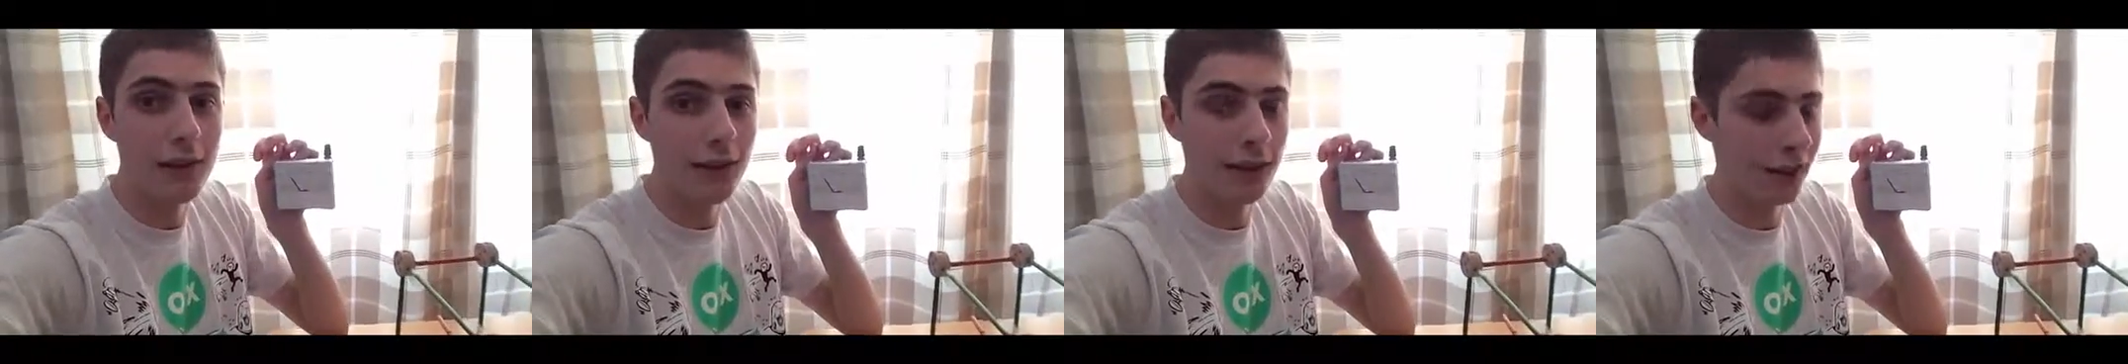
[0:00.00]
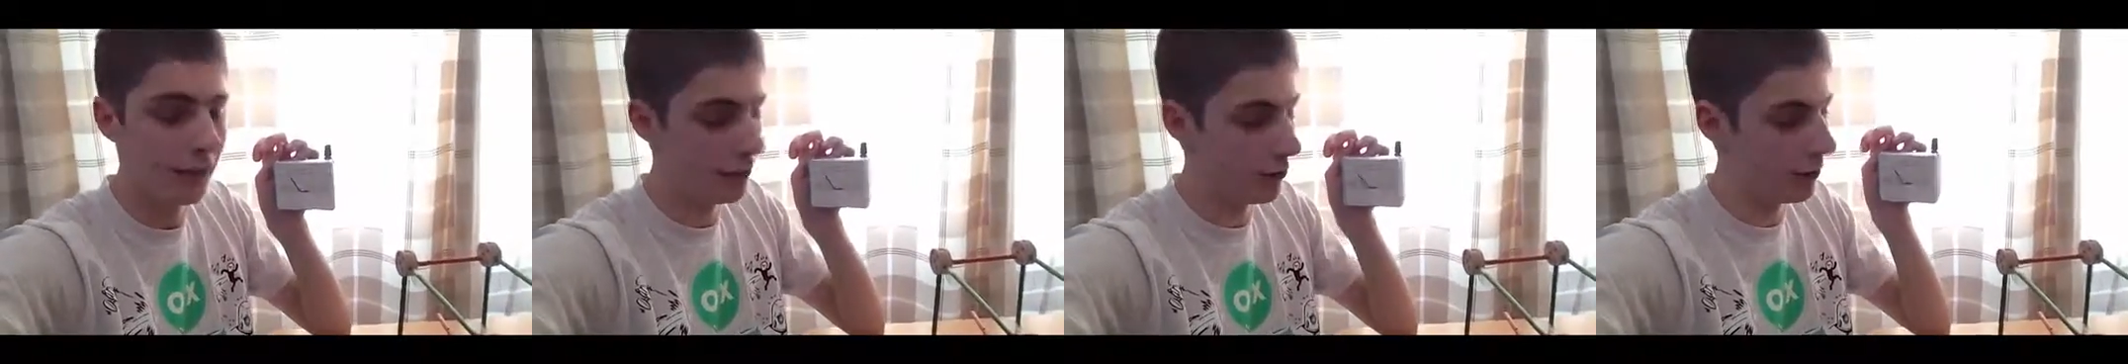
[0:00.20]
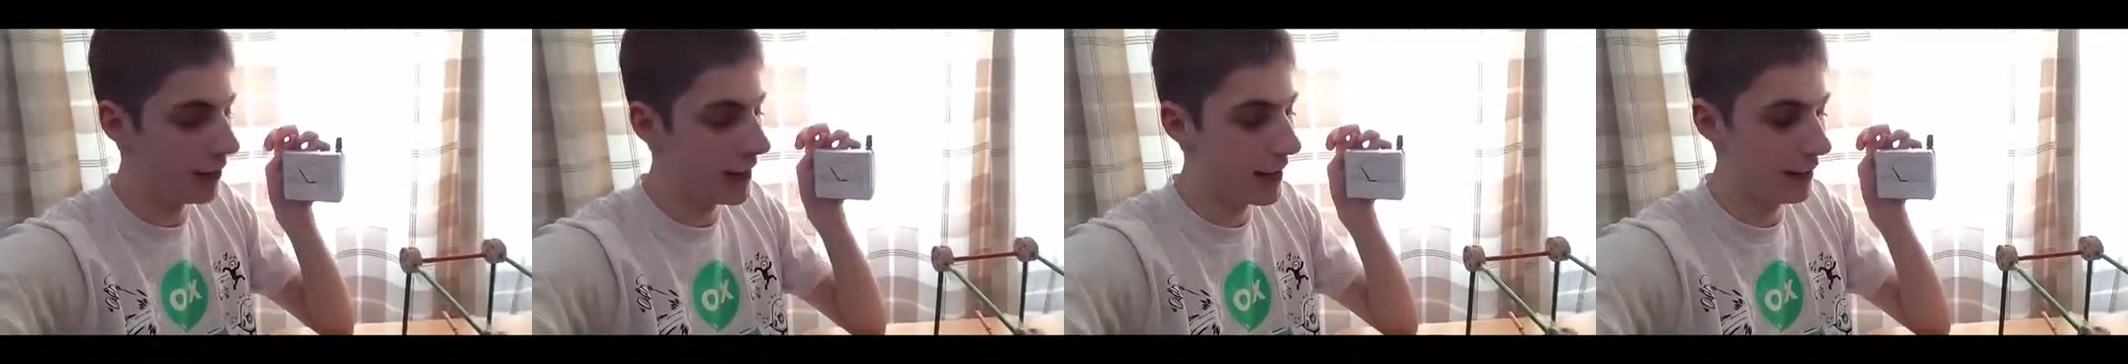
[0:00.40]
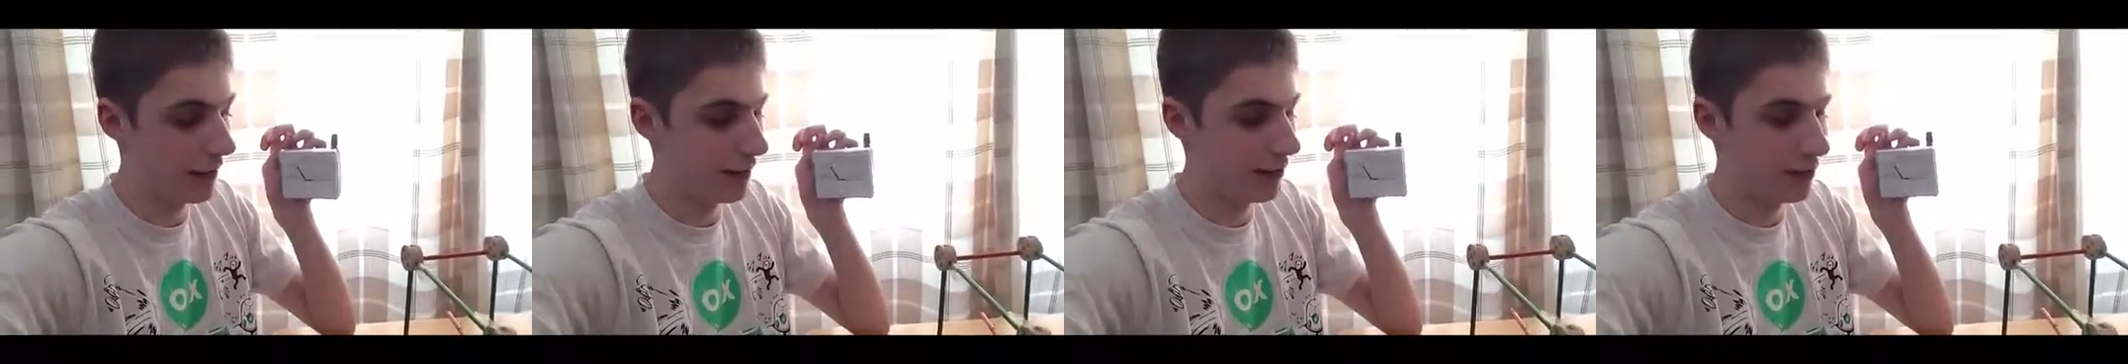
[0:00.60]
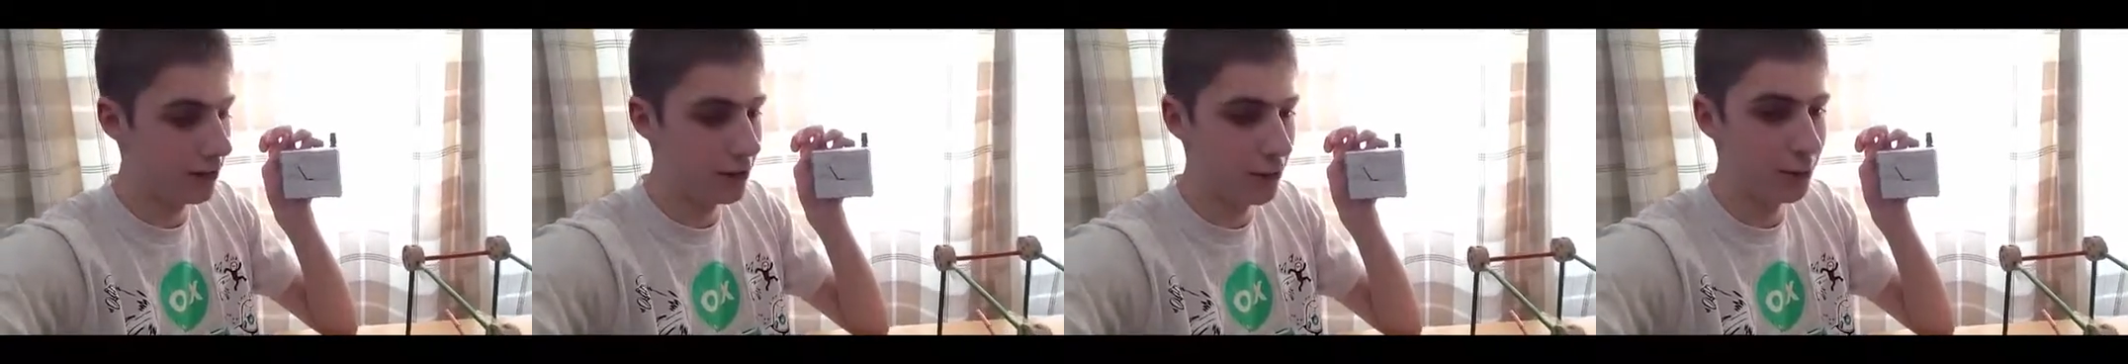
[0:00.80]
What you get
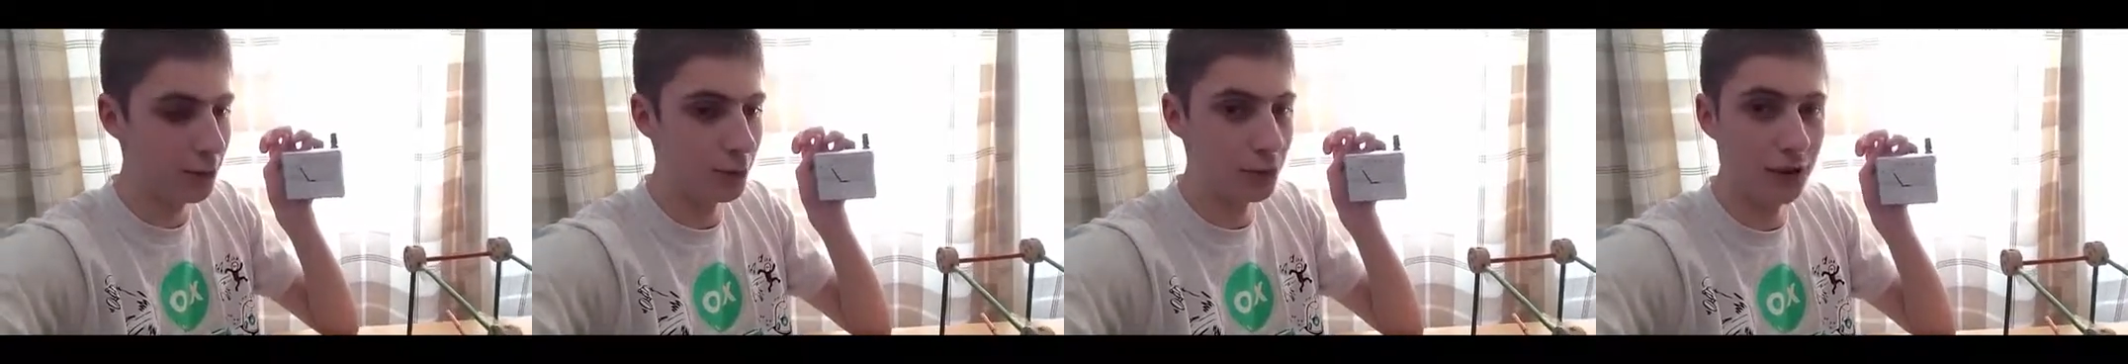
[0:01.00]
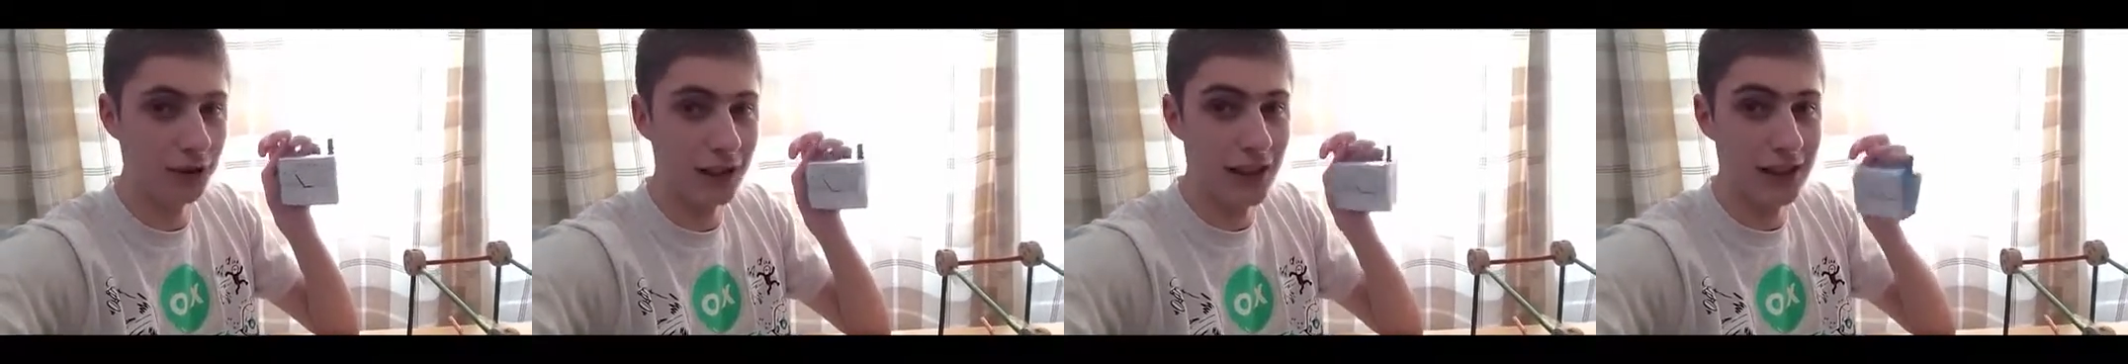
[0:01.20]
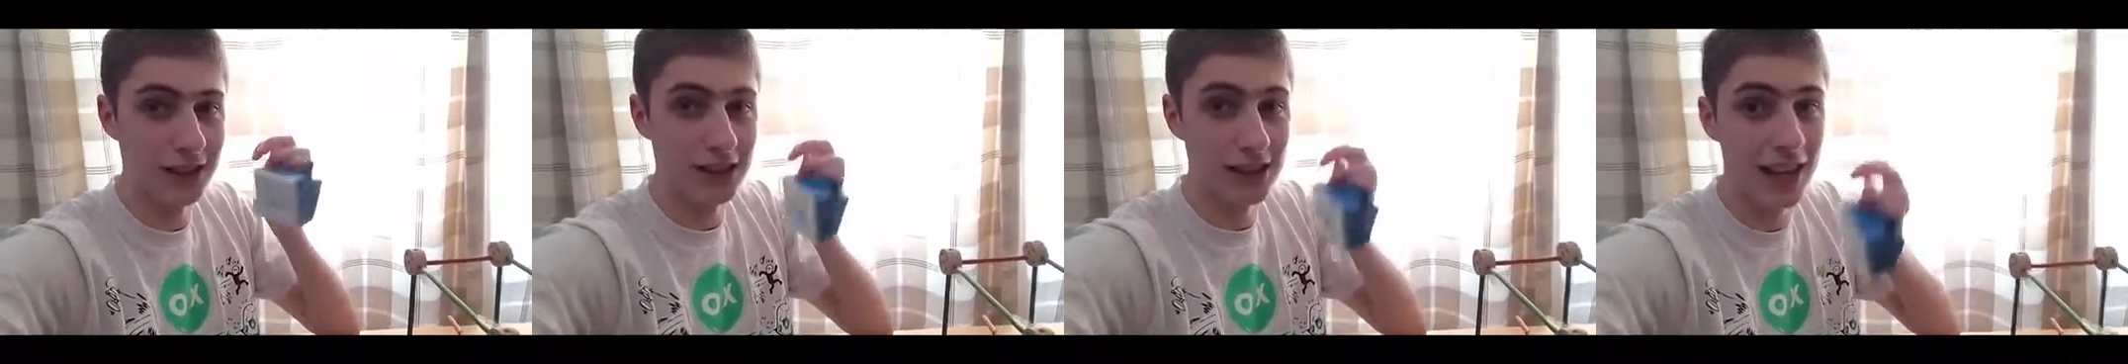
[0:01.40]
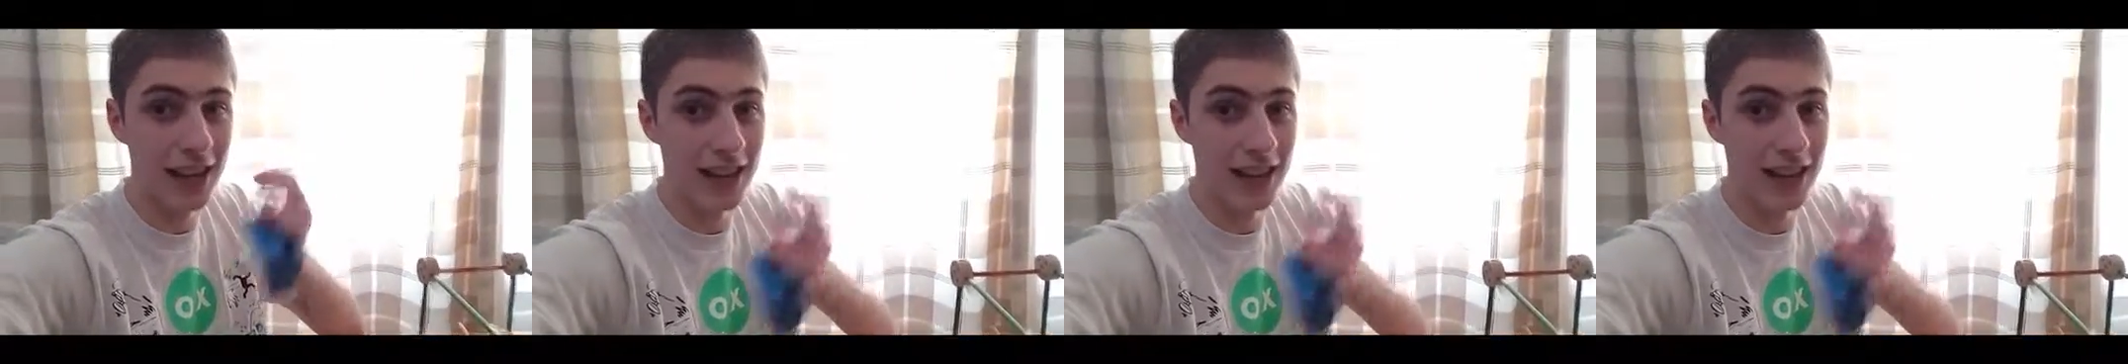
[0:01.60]
such a small deflection,